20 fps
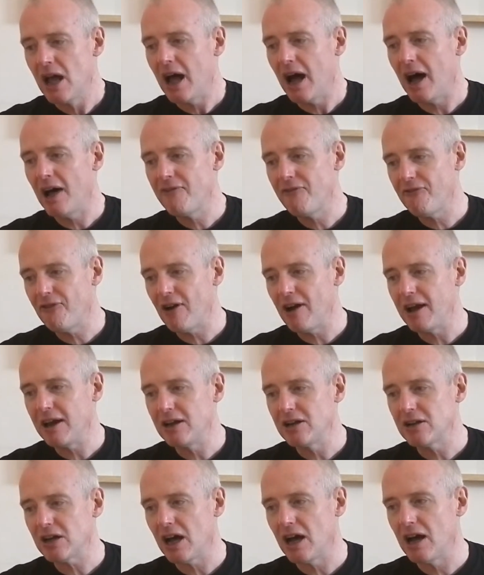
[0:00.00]
I
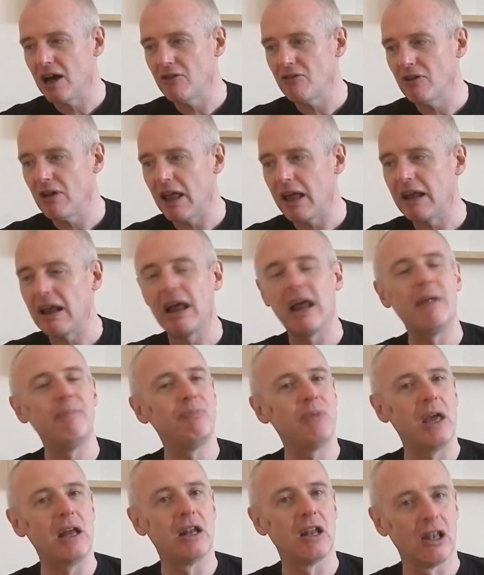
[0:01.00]
find
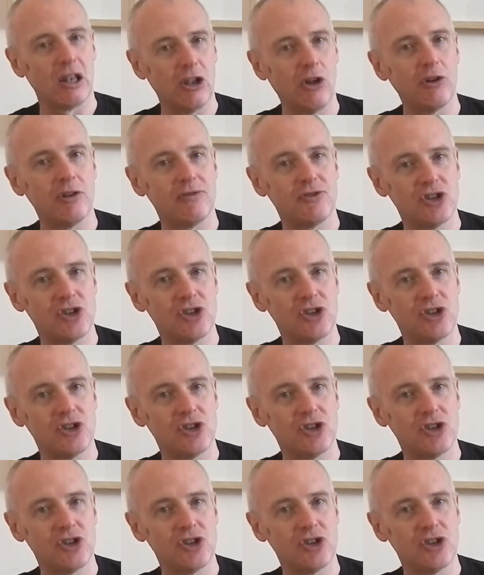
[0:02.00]
in a lot